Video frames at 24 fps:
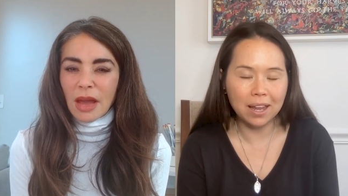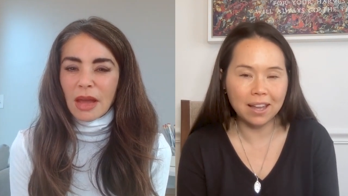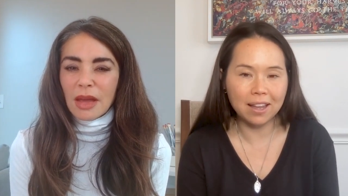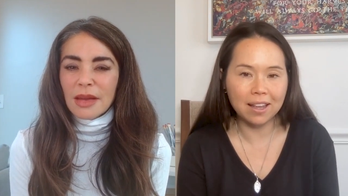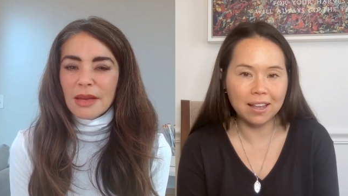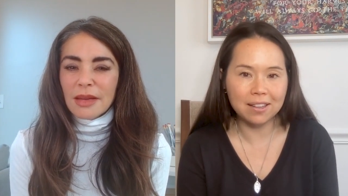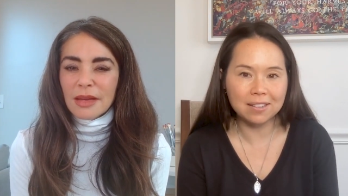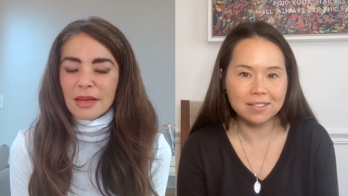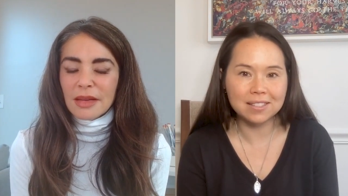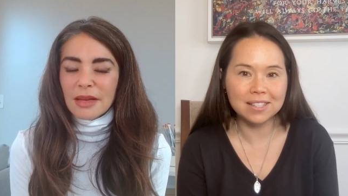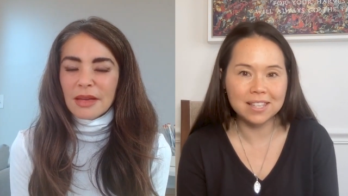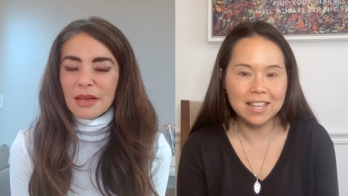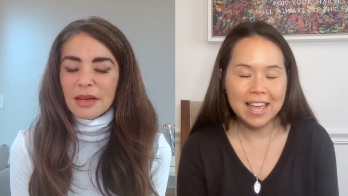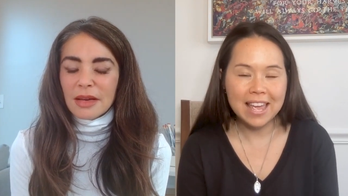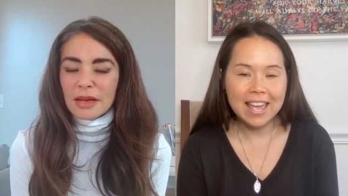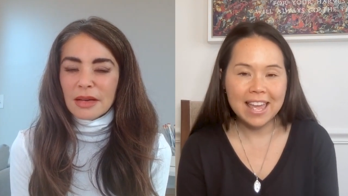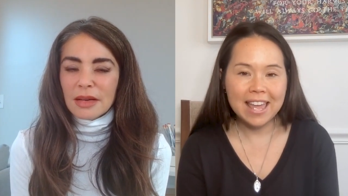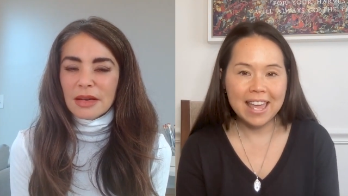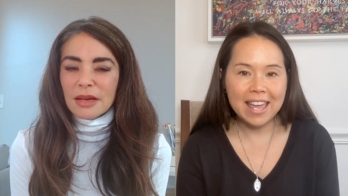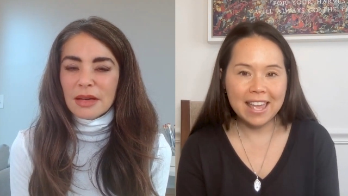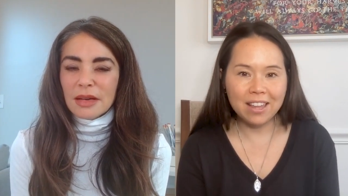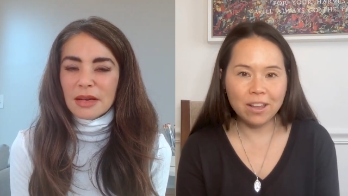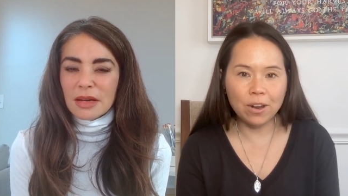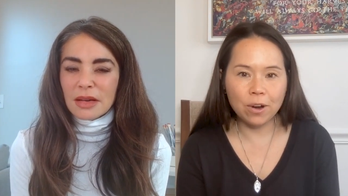Speaker 1: Yeah. It's,
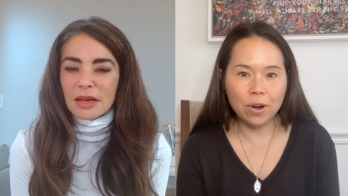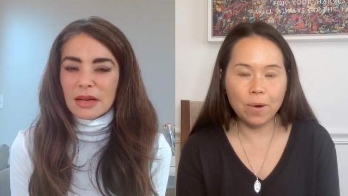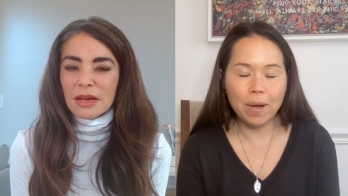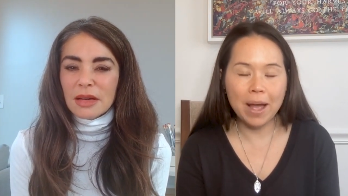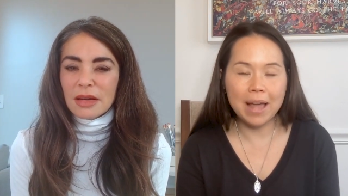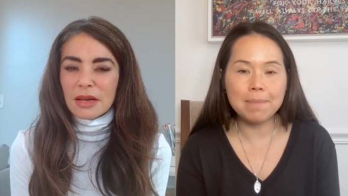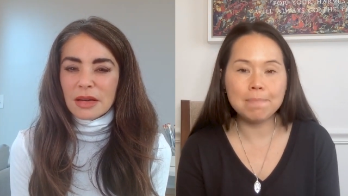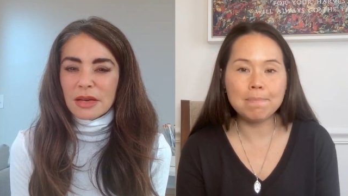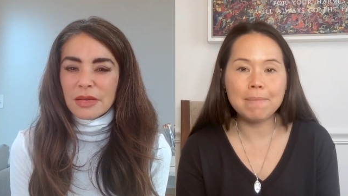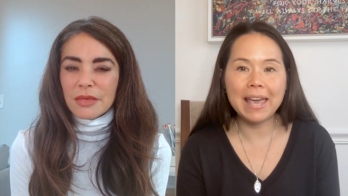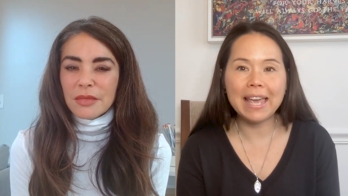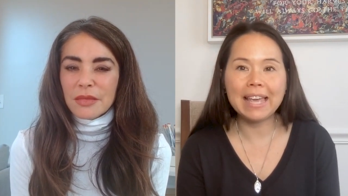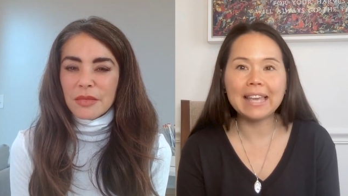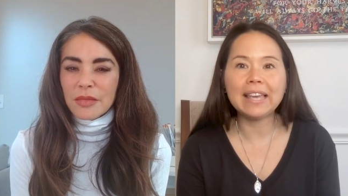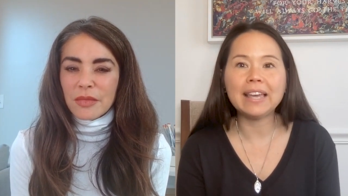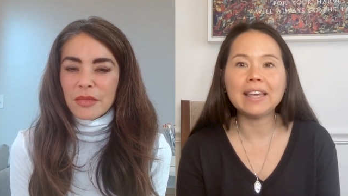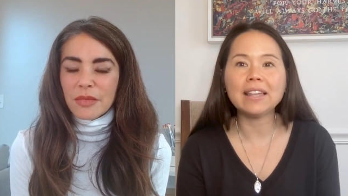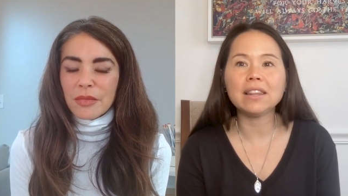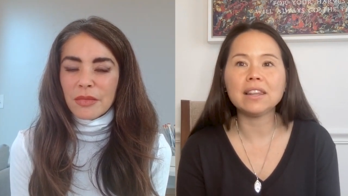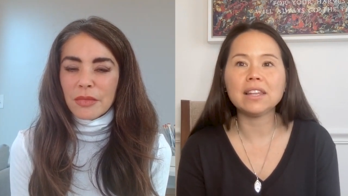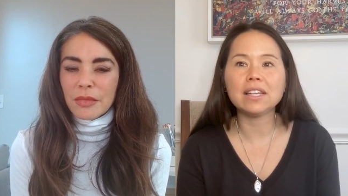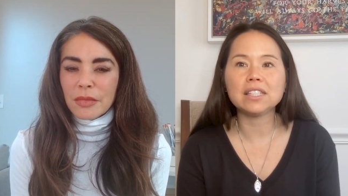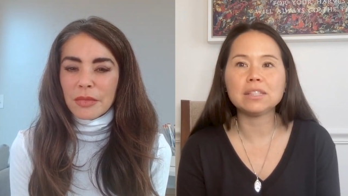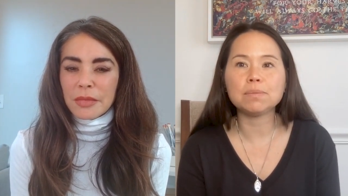you know, and
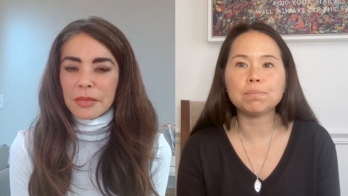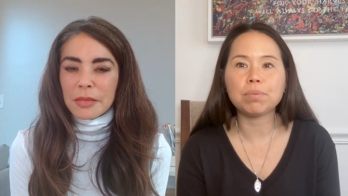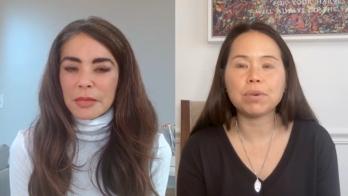making this